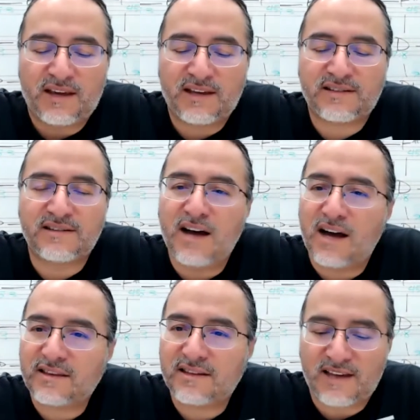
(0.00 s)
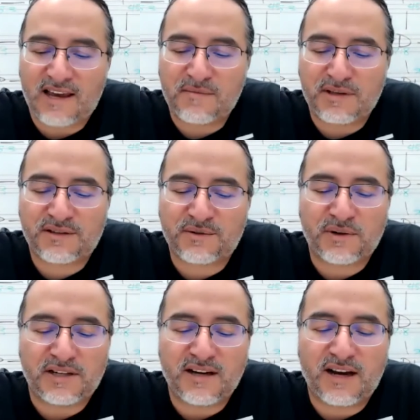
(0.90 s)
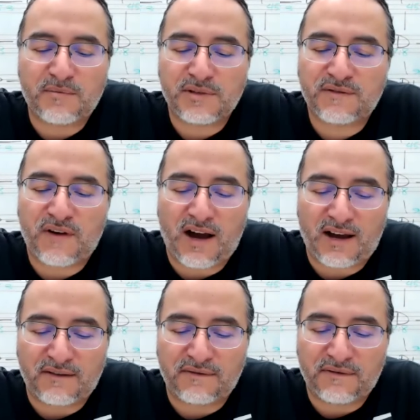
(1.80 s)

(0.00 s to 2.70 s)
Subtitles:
is not the same as 3 times 5.